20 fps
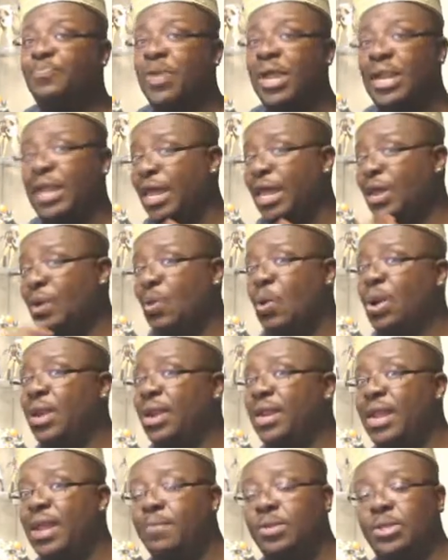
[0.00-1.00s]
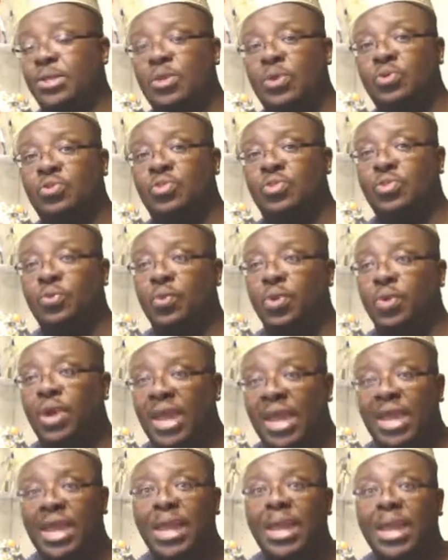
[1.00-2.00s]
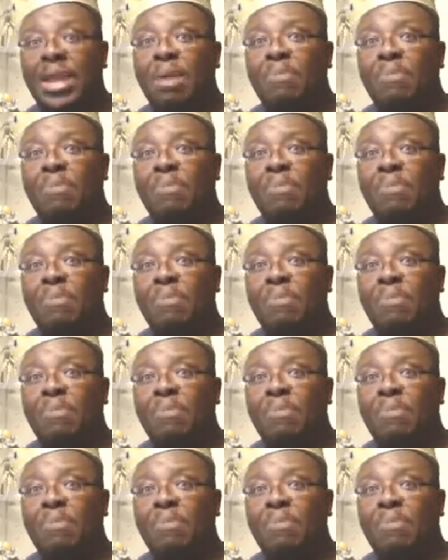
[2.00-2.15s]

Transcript: later on in episode 3,